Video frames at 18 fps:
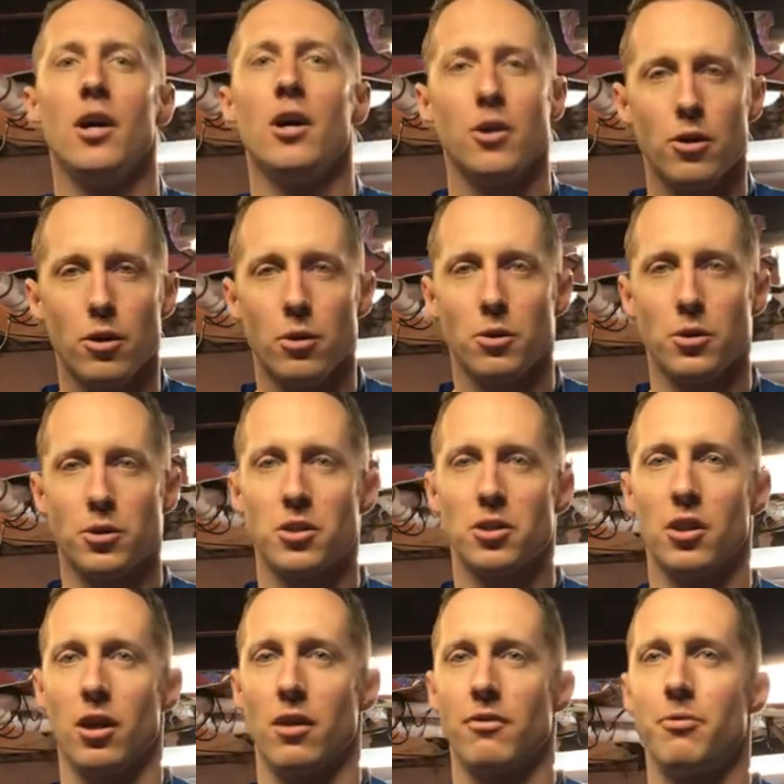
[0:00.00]
new
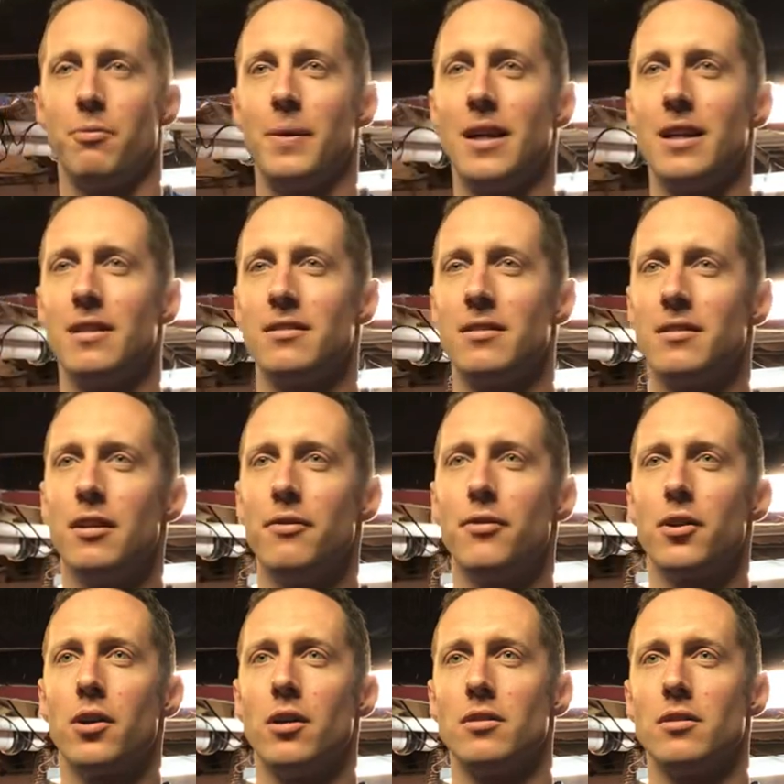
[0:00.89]
serves because it's
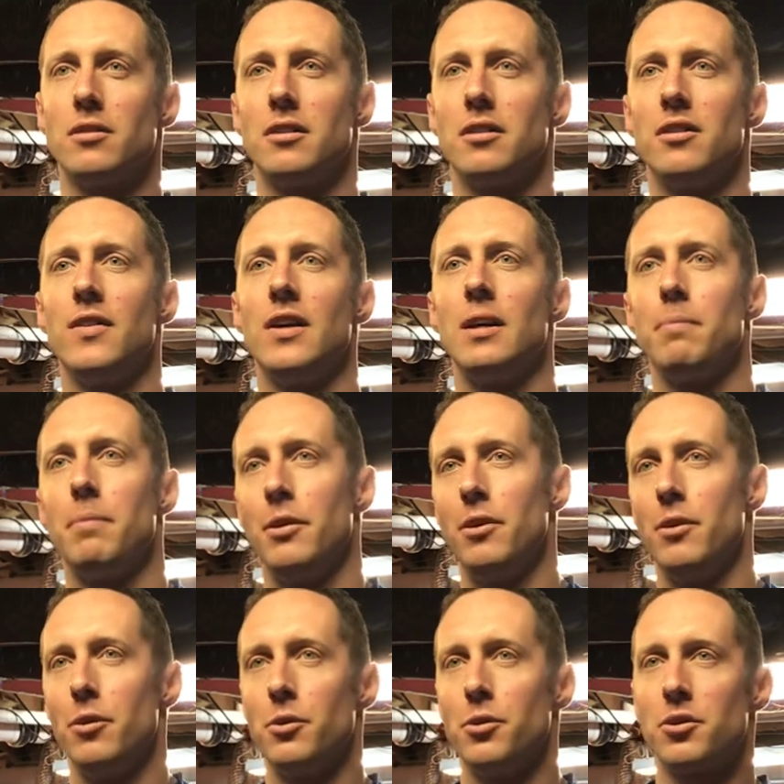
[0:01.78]
difficult to develop a
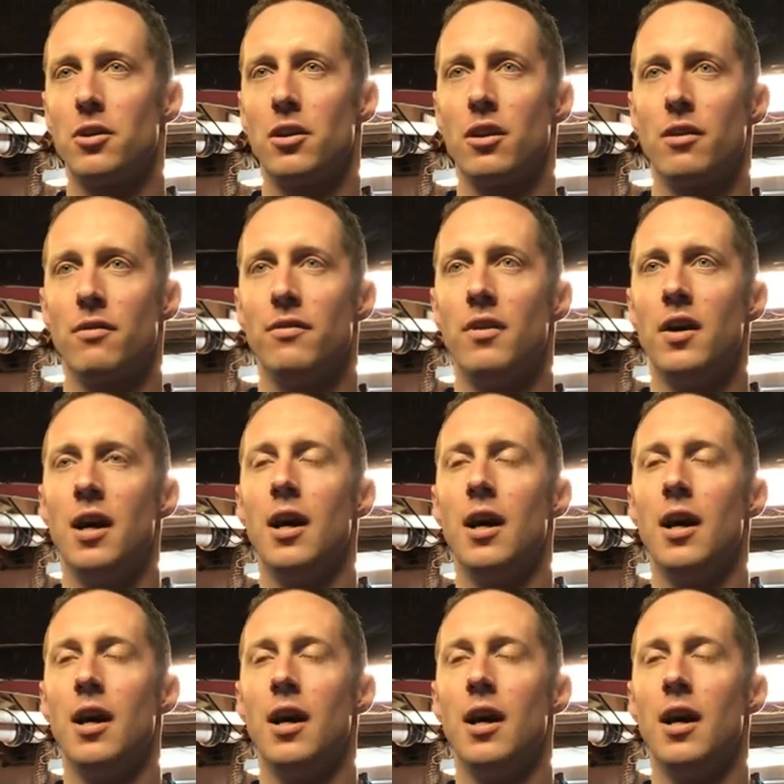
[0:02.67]
new serve.